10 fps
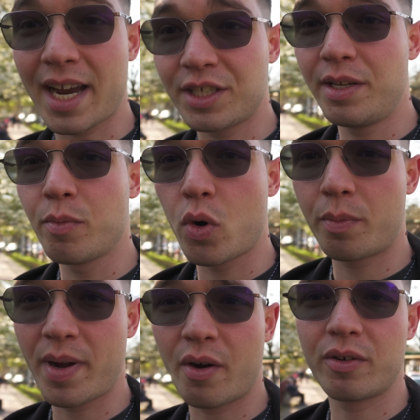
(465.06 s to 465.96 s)
actually more
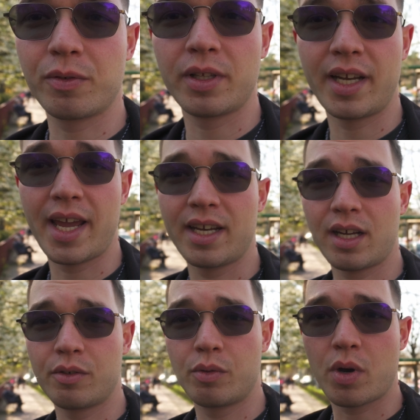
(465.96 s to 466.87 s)
powerful than
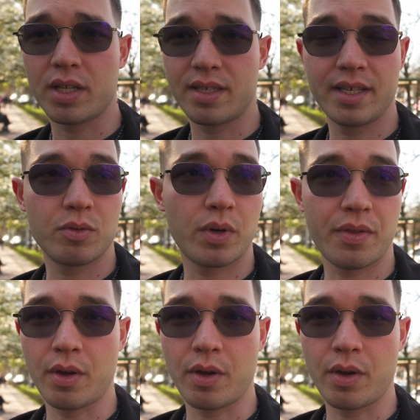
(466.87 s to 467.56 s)
800 watts. It's worth